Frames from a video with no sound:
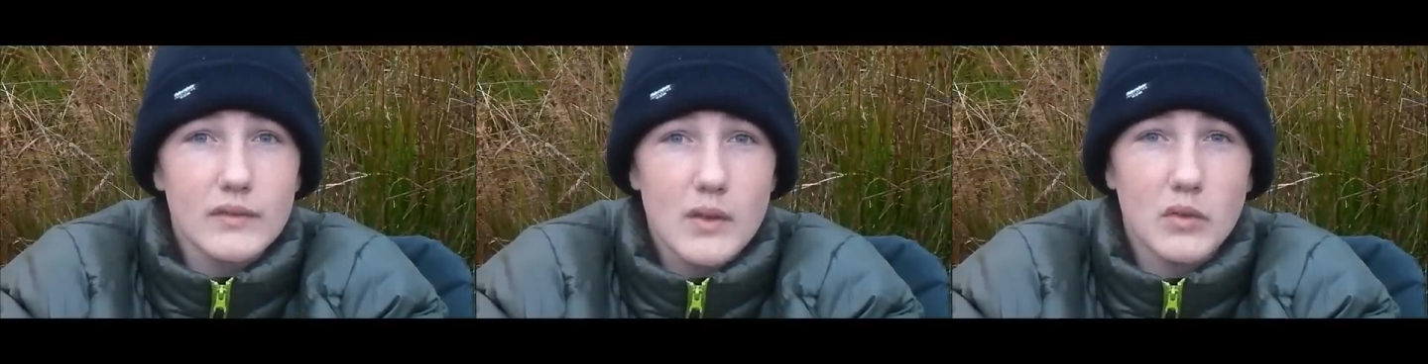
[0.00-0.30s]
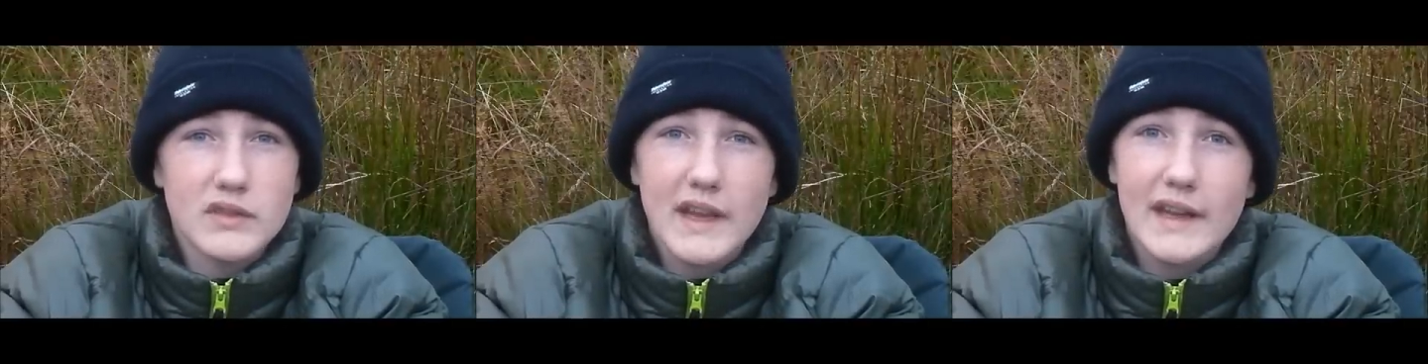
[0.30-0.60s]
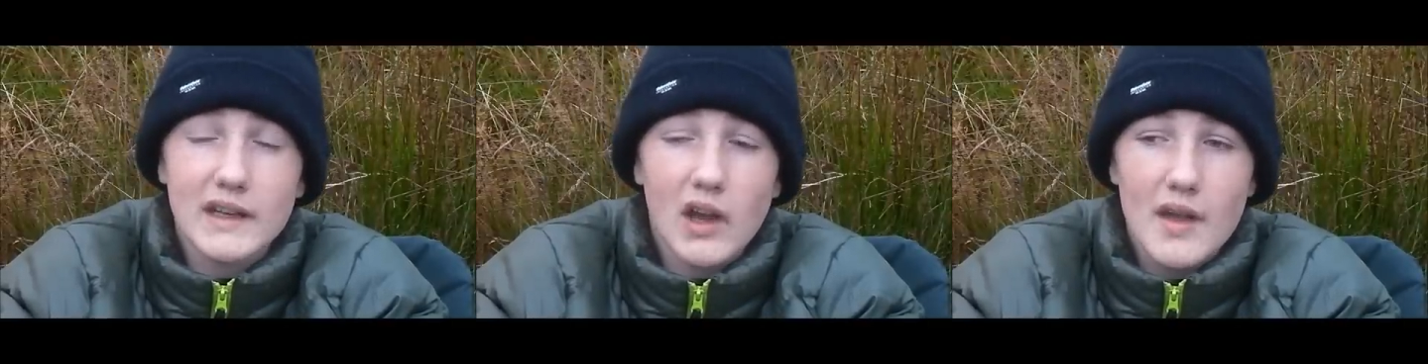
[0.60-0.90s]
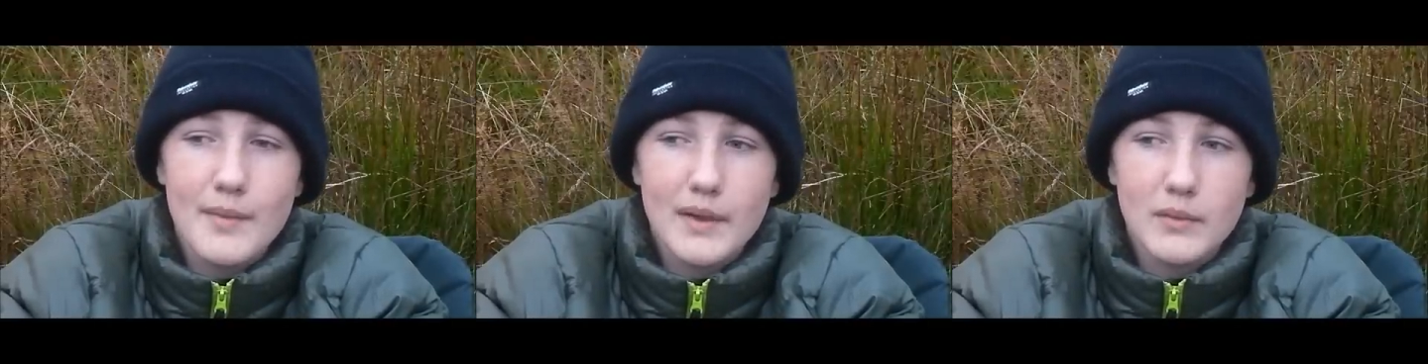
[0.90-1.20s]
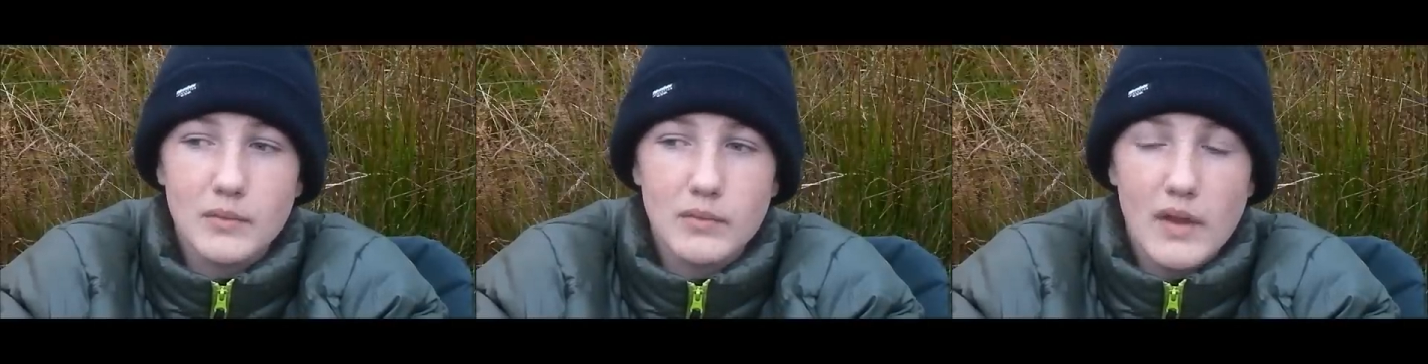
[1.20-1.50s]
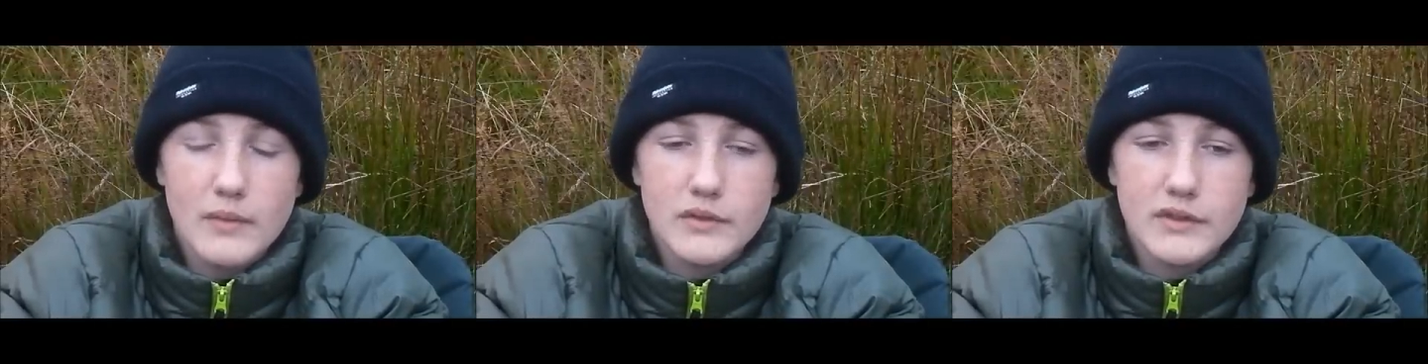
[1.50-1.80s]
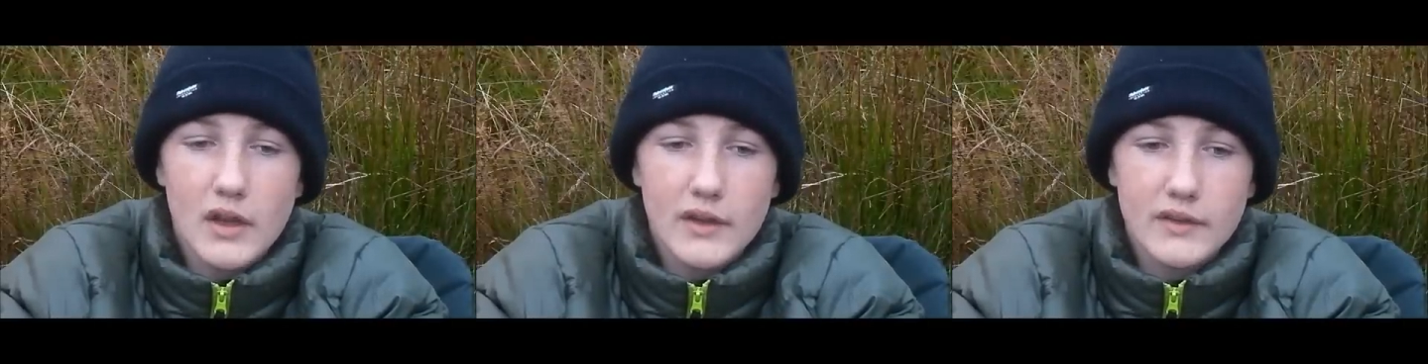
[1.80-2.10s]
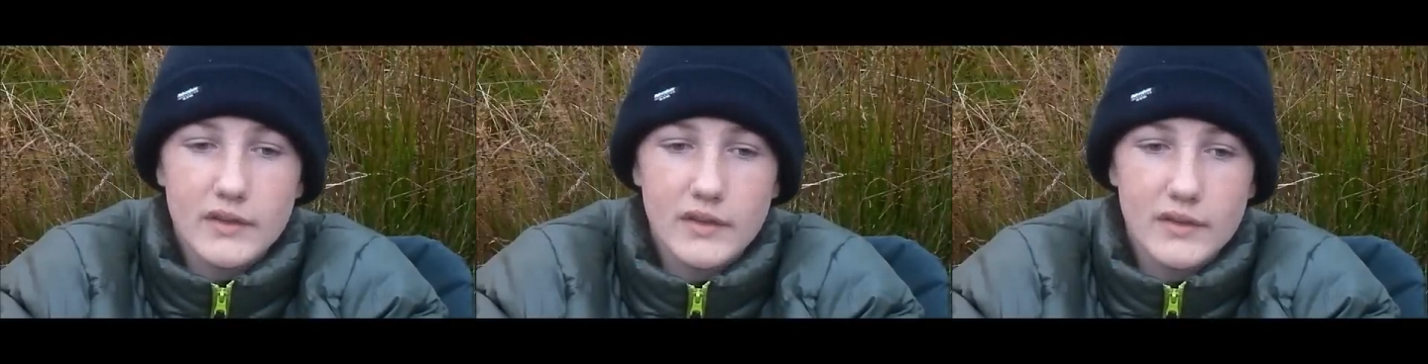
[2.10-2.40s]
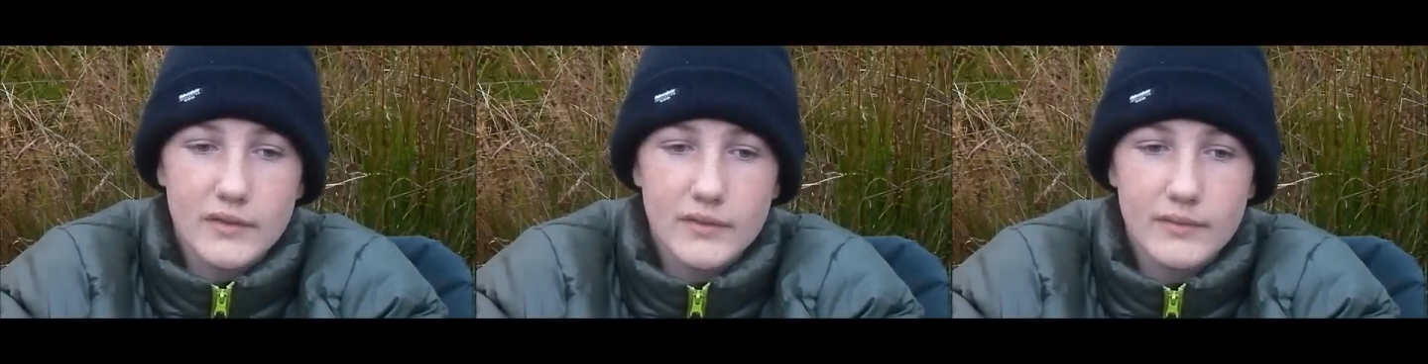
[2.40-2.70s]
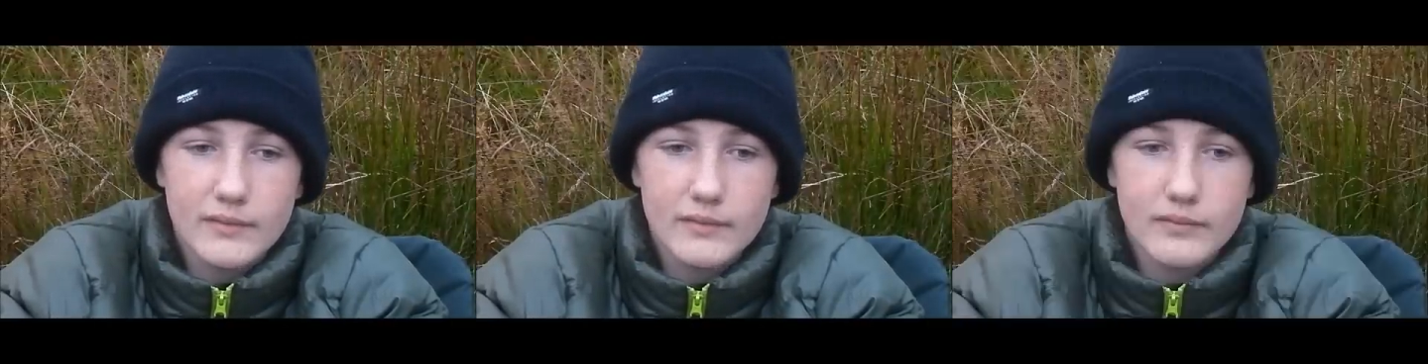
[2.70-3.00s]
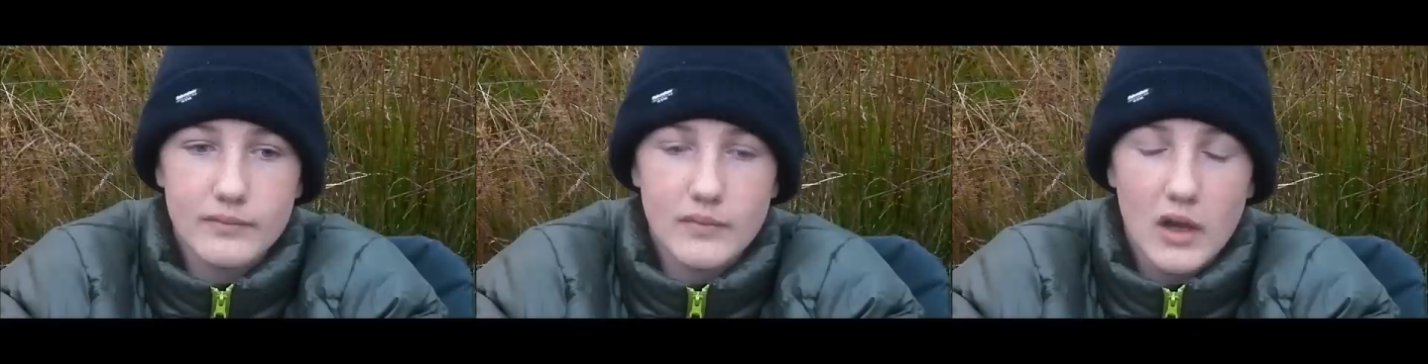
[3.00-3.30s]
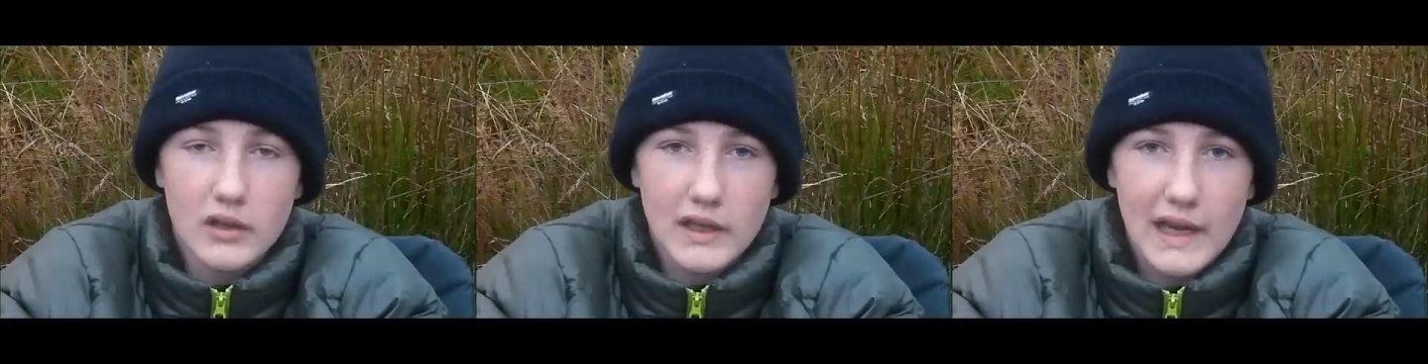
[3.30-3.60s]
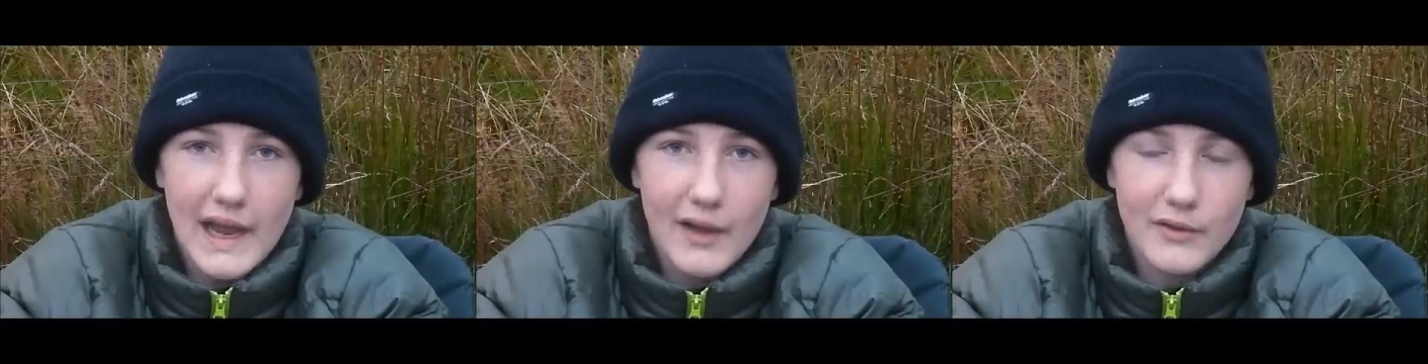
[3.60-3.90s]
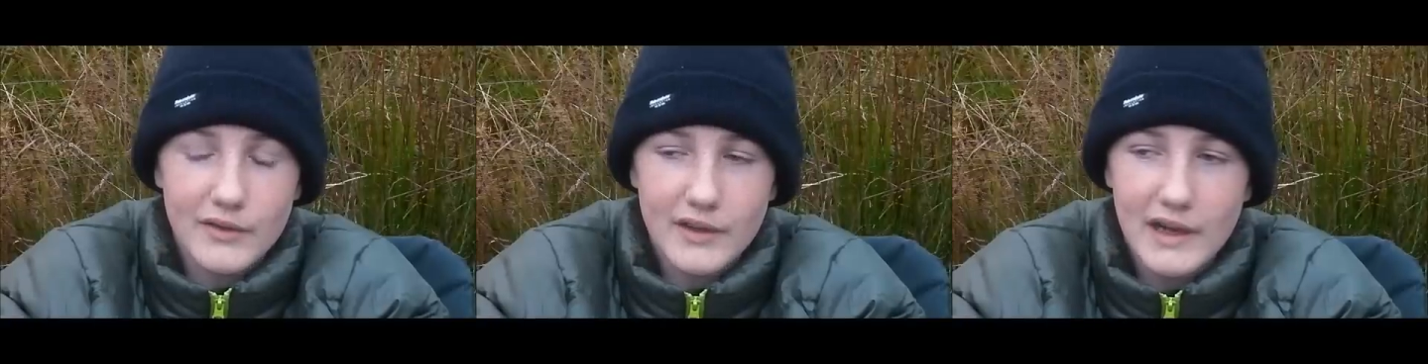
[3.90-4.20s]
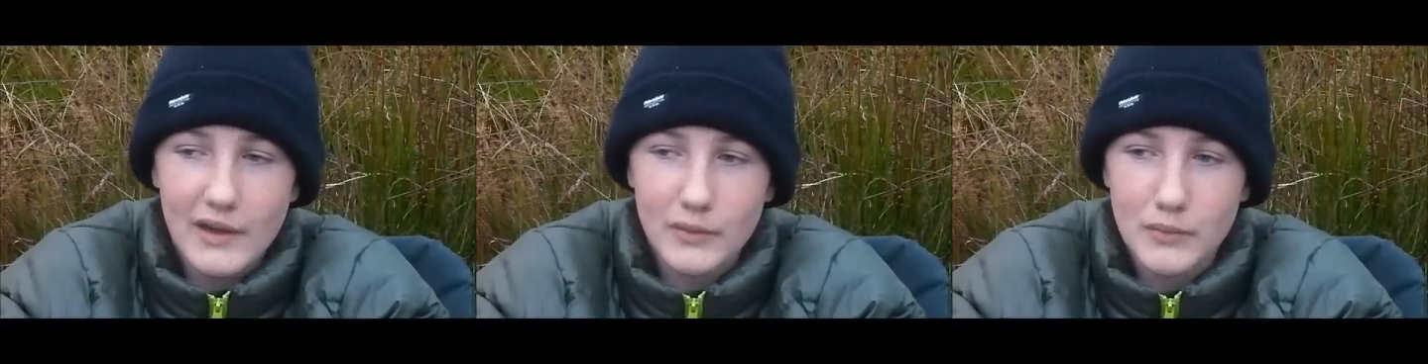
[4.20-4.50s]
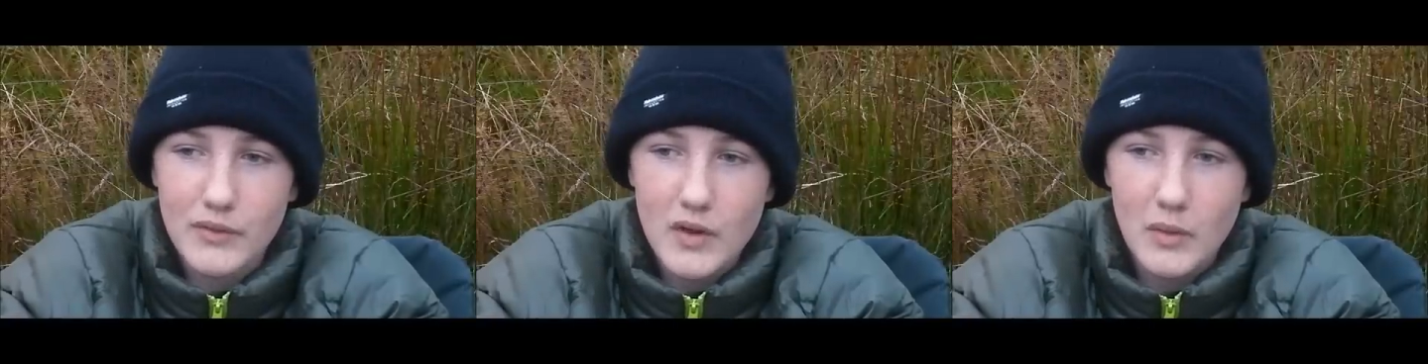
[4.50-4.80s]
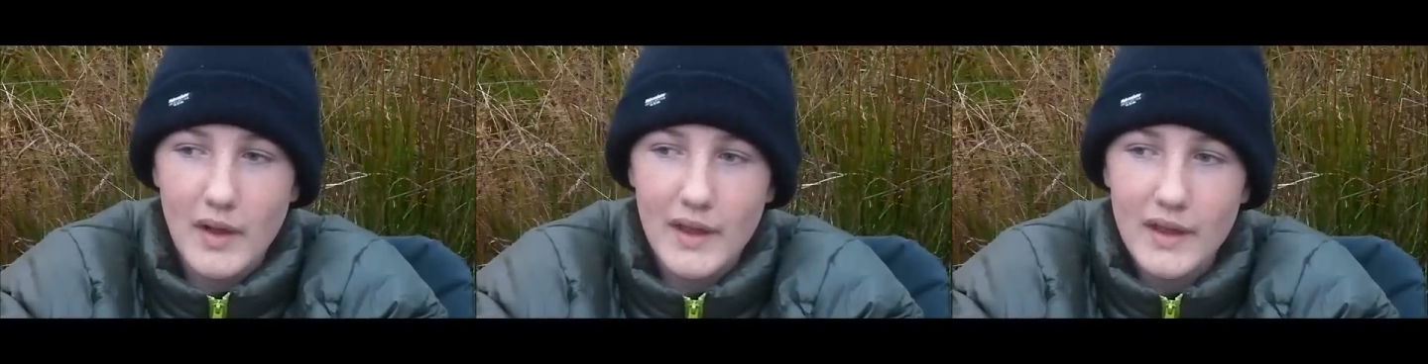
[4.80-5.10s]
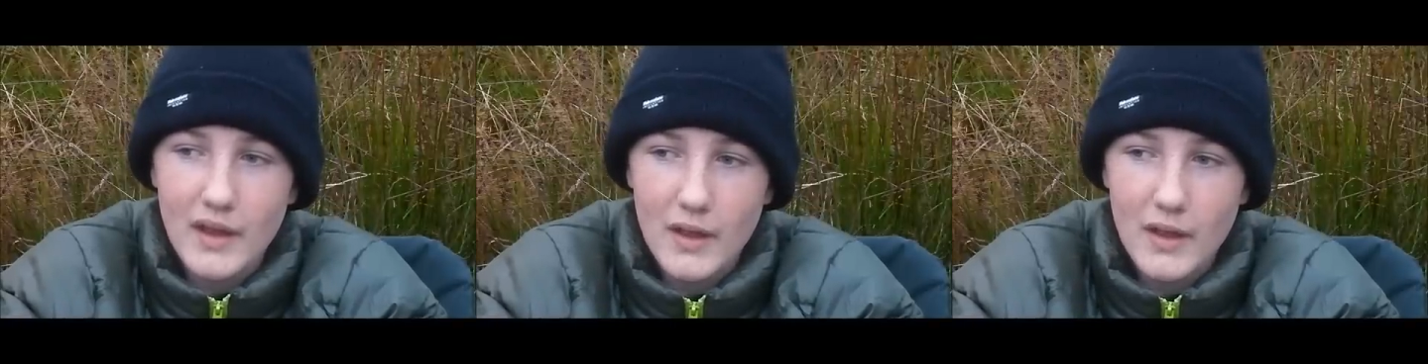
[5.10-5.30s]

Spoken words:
it wasn't getting light, but it was starting to sort of uncloud, and the clouds were moving away.